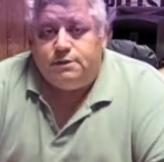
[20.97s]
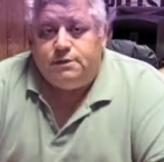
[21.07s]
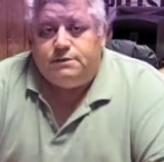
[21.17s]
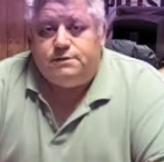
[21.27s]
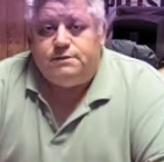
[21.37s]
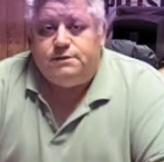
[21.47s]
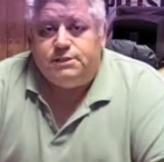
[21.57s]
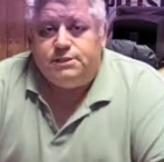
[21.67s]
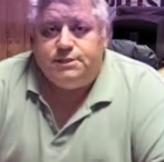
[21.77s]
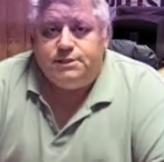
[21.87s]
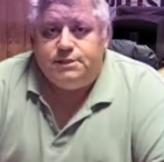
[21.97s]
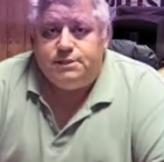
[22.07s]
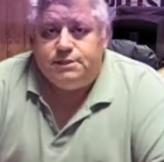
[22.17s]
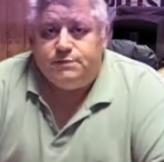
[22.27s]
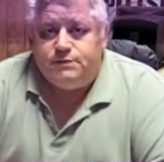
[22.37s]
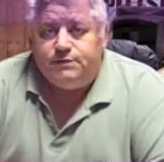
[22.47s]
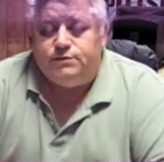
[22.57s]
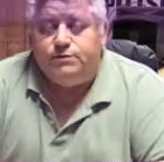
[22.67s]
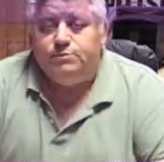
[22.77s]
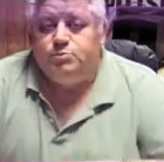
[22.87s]
and how to study the King James
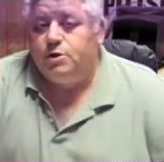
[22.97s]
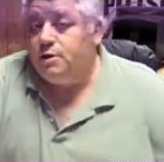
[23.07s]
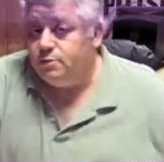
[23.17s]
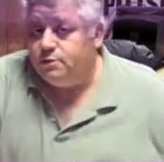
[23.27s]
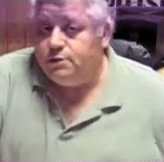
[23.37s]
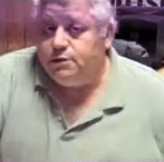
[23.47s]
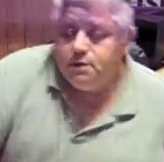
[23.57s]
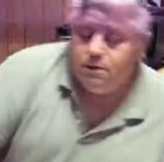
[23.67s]
Version properly,